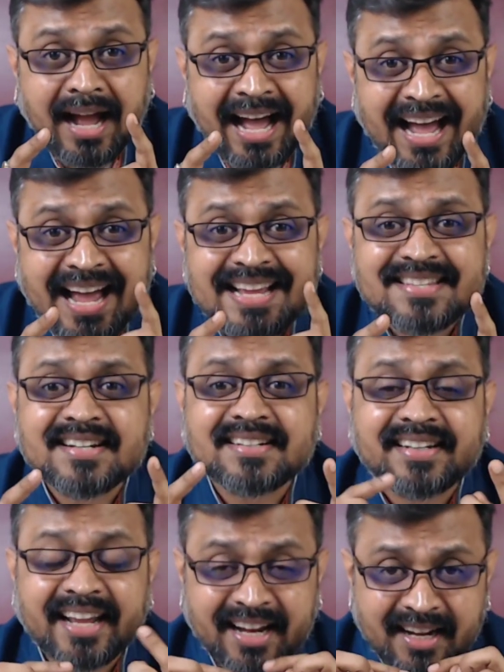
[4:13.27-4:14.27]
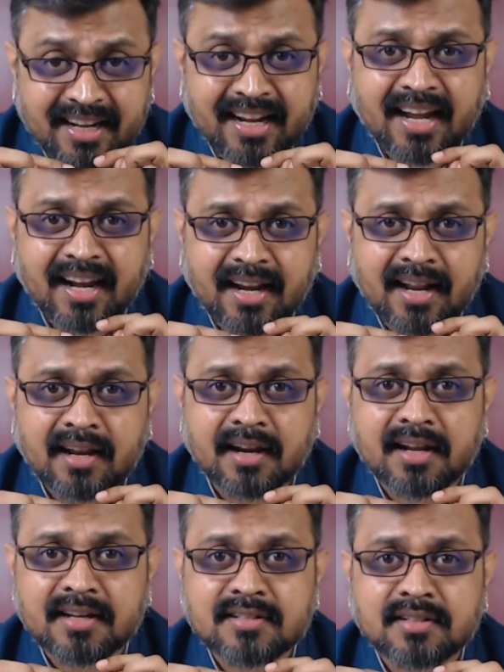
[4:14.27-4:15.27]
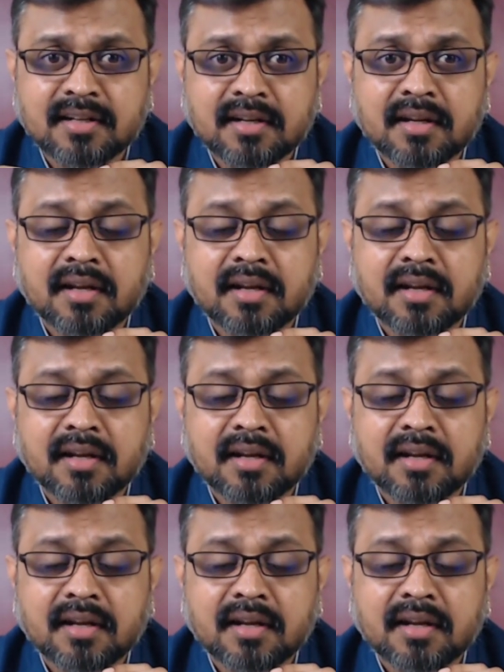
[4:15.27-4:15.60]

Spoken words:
as a technical analyst,